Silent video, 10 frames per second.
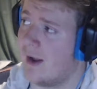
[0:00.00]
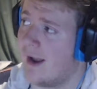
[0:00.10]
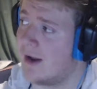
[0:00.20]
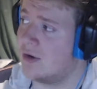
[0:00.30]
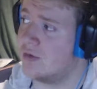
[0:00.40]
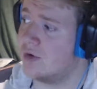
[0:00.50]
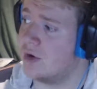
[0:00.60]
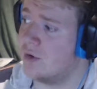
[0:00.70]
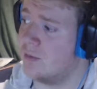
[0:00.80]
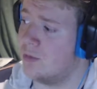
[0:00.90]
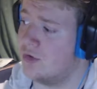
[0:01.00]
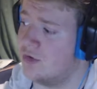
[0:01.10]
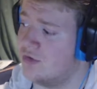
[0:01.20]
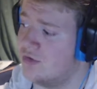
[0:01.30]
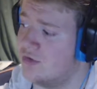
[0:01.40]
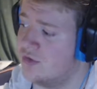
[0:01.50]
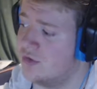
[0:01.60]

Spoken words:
Agra was